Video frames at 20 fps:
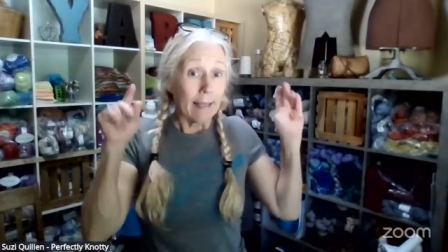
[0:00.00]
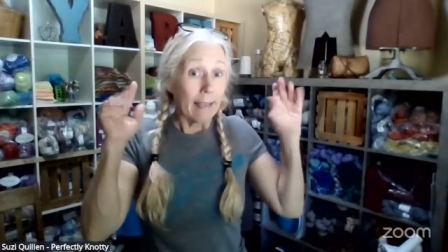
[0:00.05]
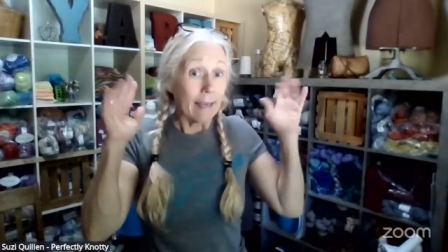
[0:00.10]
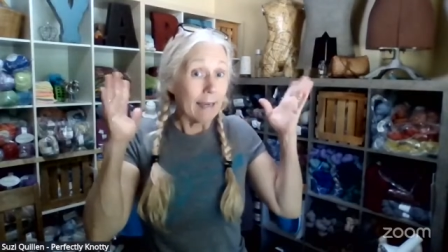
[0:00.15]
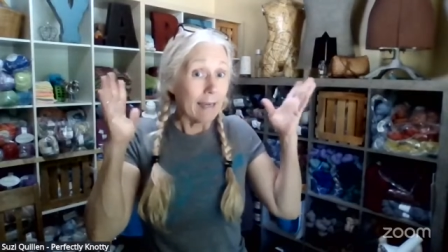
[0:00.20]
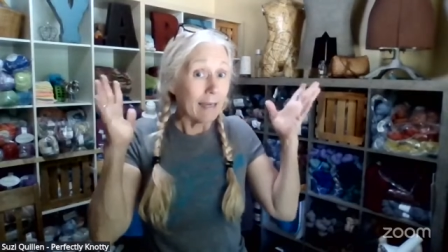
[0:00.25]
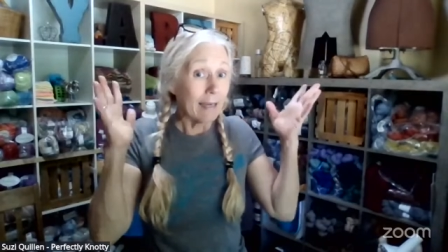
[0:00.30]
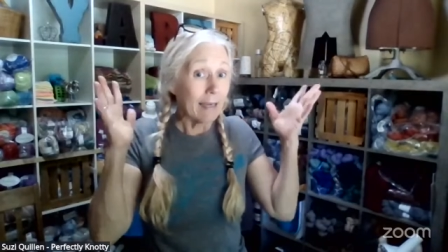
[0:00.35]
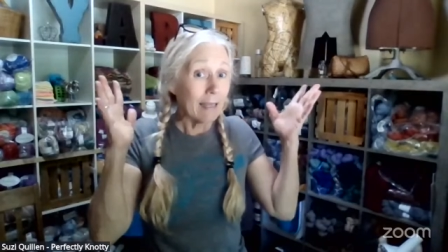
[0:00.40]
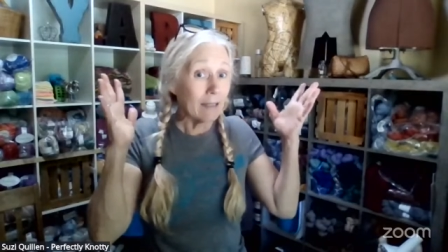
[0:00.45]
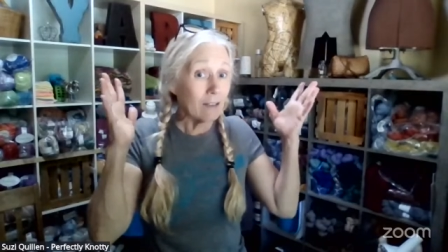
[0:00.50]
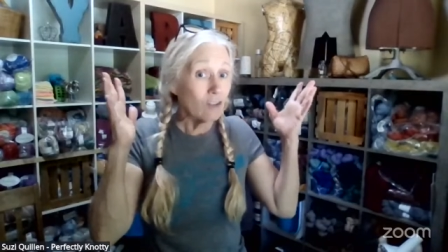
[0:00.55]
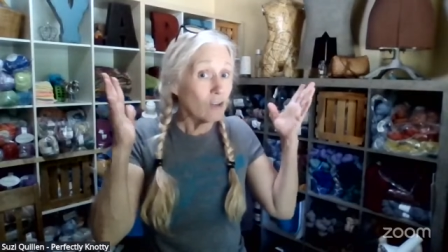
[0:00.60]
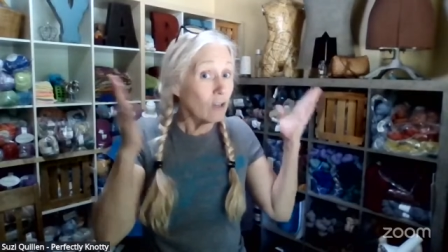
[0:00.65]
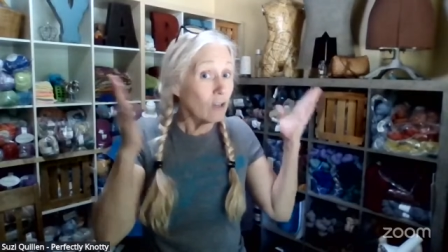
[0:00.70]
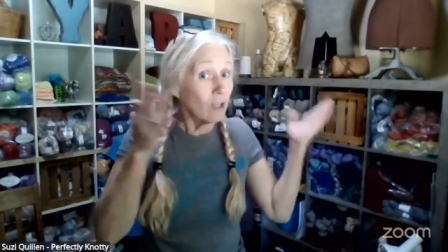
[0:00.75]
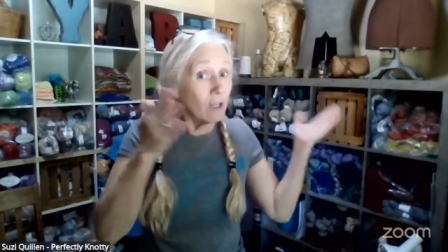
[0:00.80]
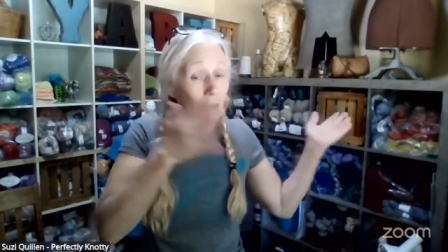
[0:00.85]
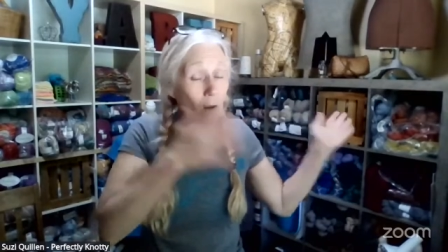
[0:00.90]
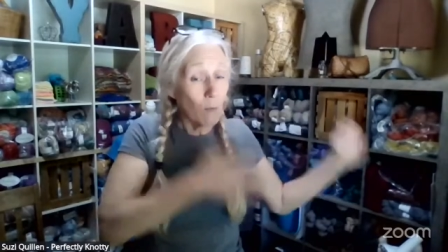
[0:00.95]
And you
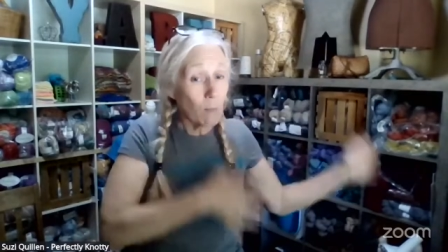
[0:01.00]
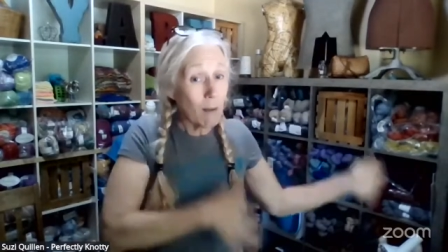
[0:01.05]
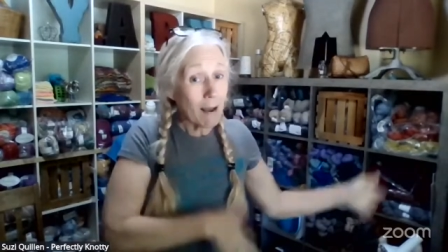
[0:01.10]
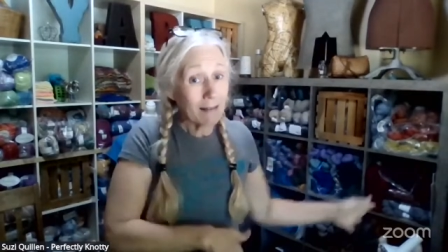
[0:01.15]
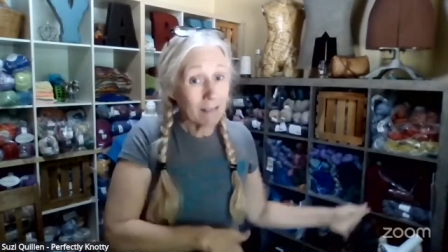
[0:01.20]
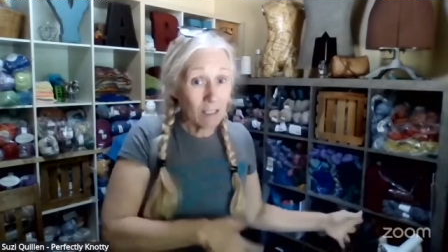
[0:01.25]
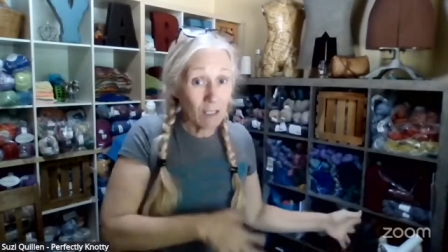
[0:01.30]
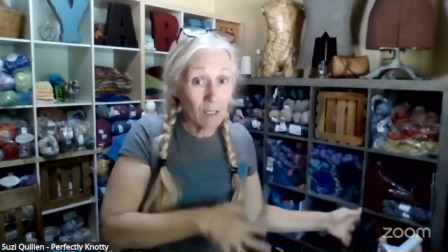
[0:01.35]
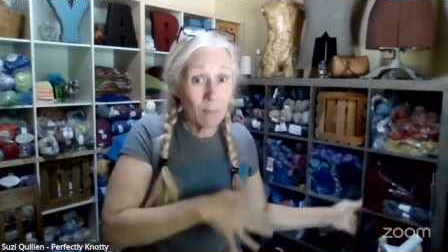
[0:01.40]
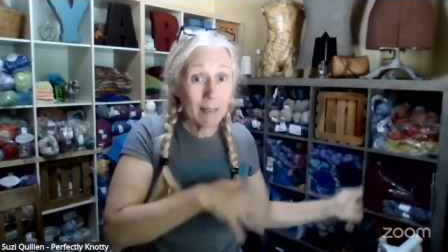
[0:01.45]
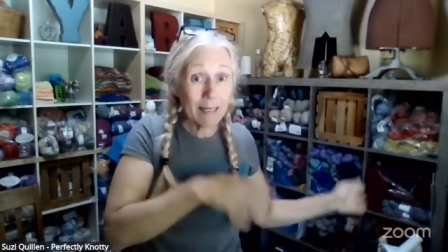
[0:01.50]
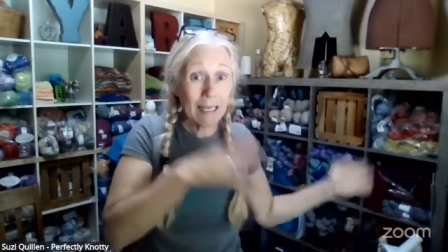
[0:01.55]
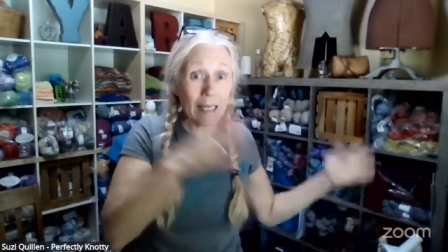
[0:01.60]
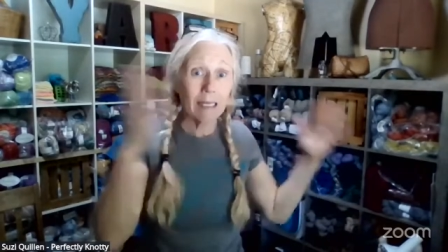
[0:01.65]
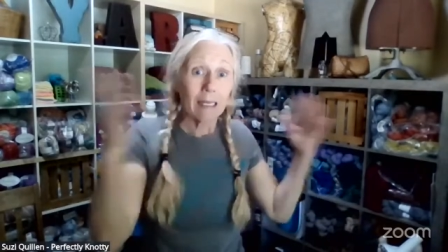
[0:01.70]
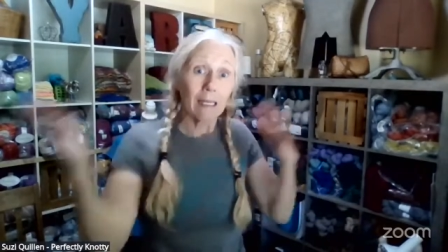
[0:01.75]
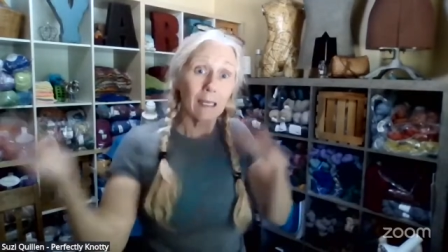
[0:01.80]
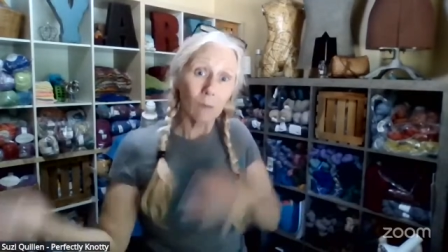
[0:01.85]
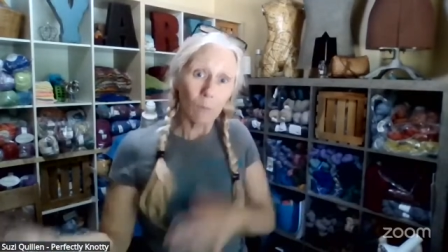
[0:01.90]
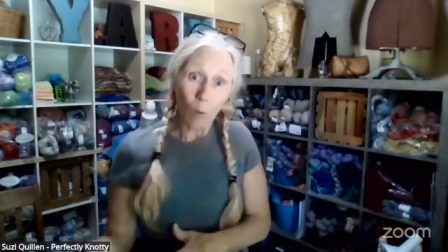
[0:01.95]
can go back to the
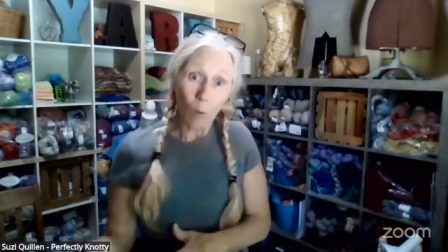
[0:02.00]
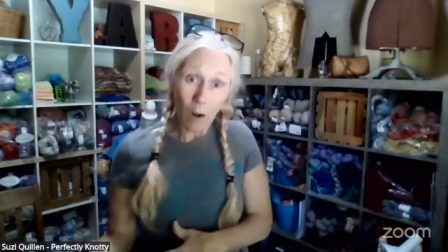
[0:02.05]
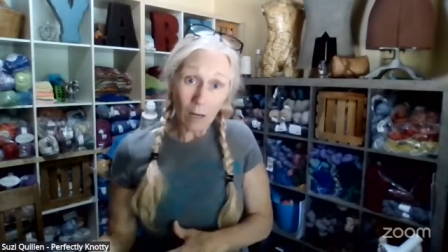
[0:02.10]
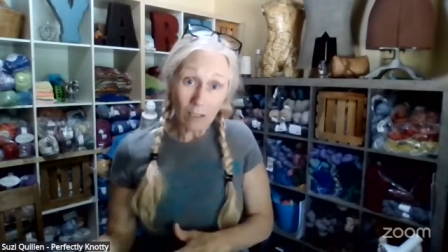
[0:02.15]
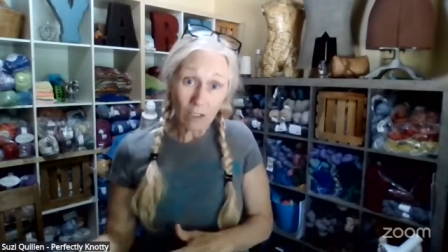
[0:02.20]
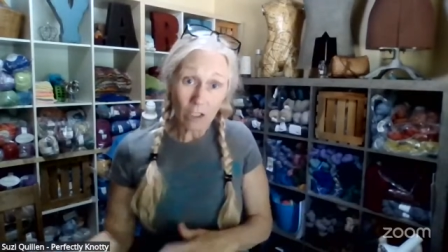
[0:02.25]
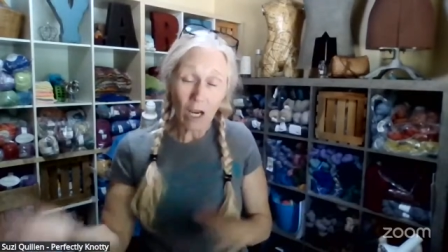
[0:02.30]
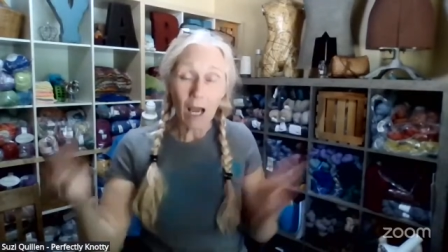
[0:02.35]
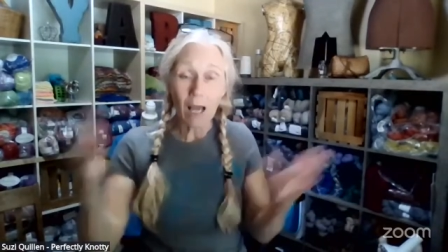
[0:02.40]
beginning and watch.